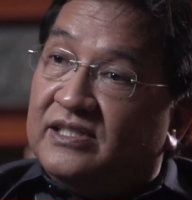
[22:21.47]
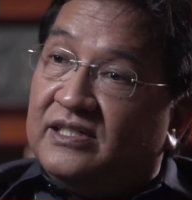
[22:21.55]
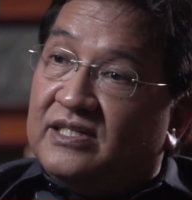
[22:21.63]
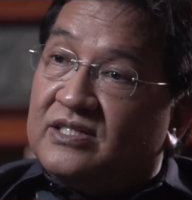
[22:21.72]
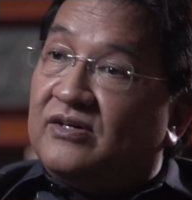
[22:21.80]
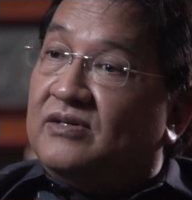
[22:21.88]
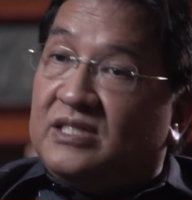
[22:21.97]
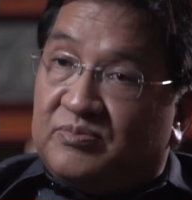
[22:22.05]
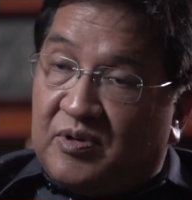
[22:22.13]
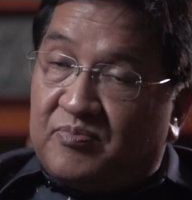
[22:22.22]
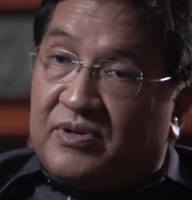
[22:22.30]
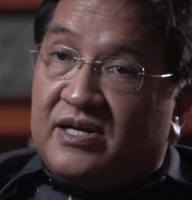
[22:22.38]
before. So he's
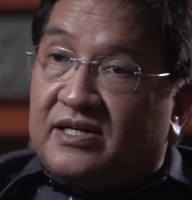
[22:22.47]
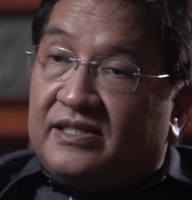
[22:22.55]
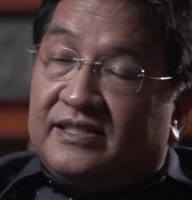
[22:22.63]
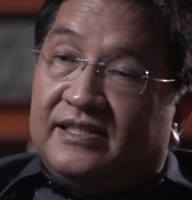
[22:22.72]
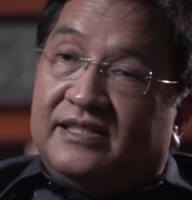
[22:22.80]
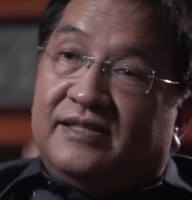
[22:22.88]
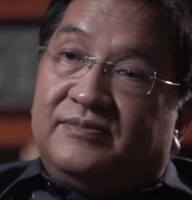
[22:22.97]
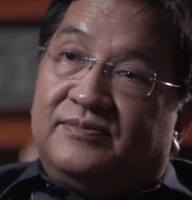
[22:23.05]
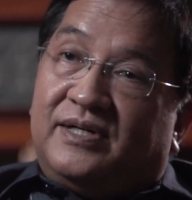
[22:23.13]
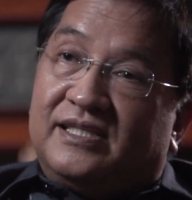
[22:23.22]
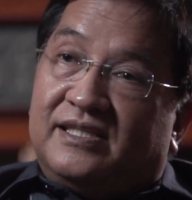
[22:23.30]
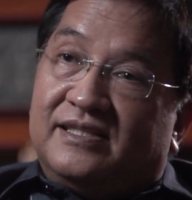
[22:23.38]
prepared.
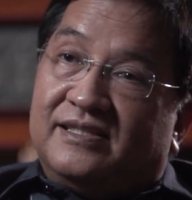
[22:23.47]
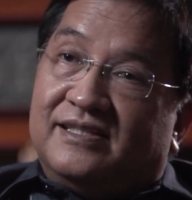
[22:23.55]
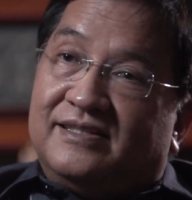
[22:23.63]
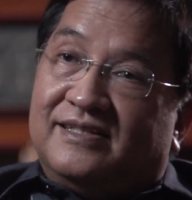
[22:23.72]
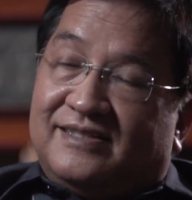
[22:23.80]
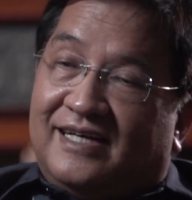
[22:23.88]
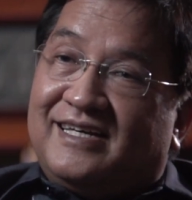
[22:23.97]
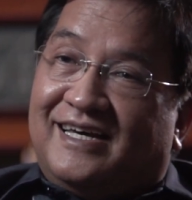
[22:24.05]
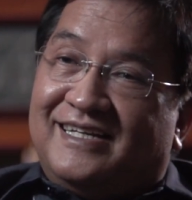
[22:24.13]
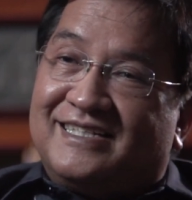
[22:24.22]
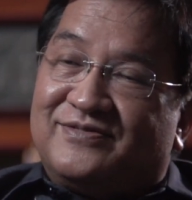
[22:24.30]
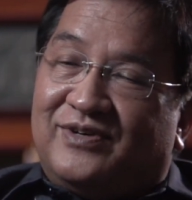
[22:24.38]
But
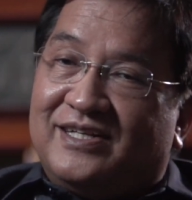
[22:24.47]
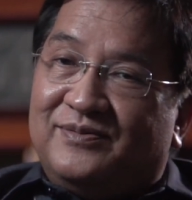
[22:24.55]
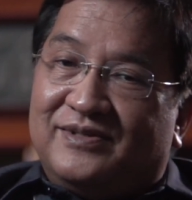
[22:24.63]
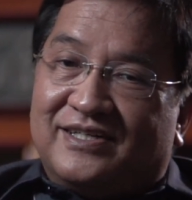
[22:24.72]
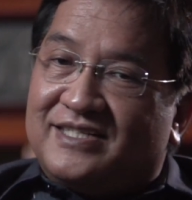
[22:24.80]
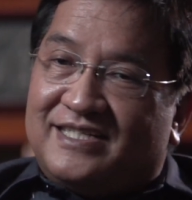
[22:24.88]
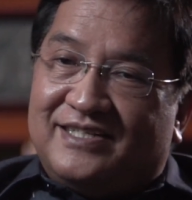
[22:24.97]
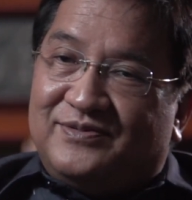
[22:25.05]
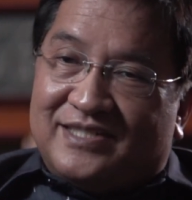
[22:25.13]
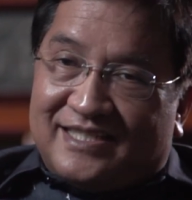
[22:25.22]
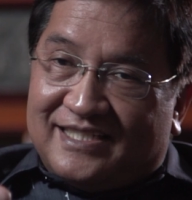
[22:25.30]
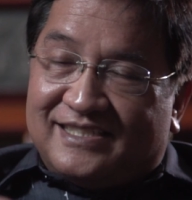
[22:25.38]
again, it's funny because he
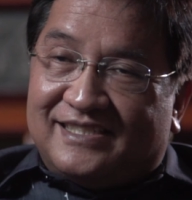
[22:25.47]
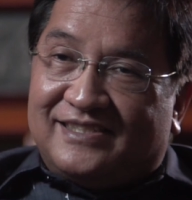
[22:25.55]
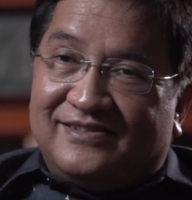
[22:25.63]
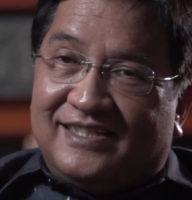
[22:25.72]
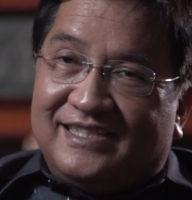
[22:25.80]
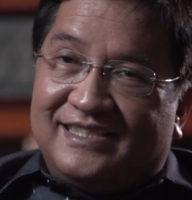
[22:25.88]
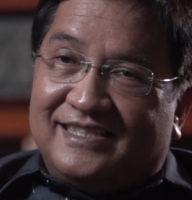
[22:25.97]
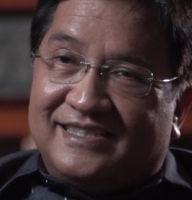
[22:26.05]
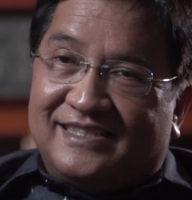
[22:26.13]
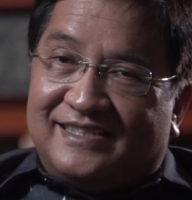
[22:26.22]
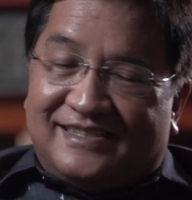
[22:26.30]
was really